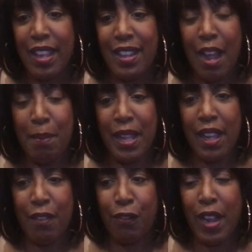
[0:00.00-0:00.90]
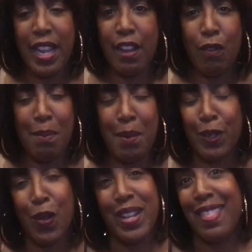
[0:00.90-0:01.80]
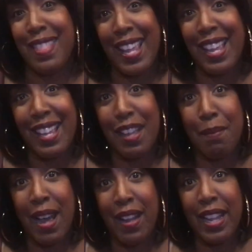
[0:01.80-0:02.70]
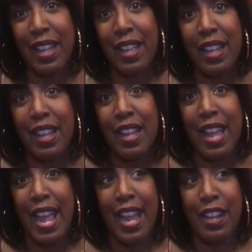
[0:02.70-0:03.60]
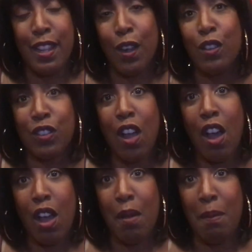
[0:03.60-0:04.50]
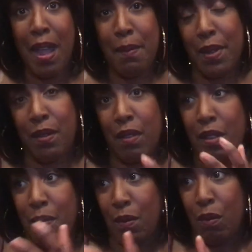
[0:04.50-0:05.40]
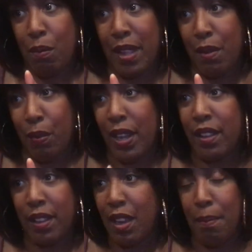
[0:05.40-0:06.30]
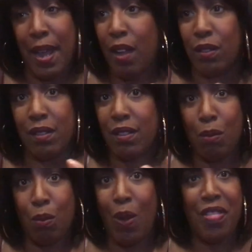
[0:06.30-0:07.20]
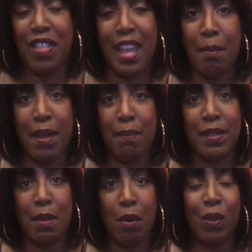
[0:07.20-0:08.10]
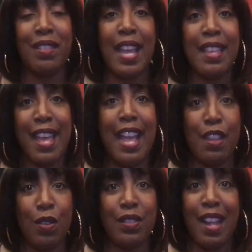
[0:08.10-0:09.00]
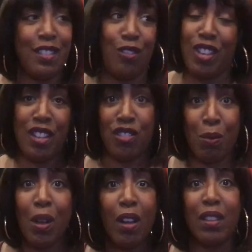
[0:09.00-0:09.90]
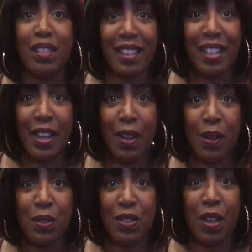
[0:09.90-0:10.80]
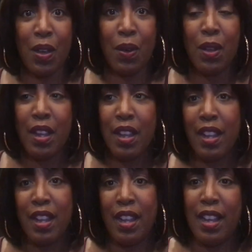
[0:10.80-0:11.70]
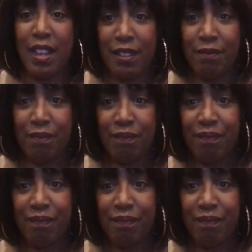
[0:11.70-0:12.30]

not being afraid of what people are going to think about it and your song might been be written about one thing, but someone will take that and use that to change the world. You know, so. Um,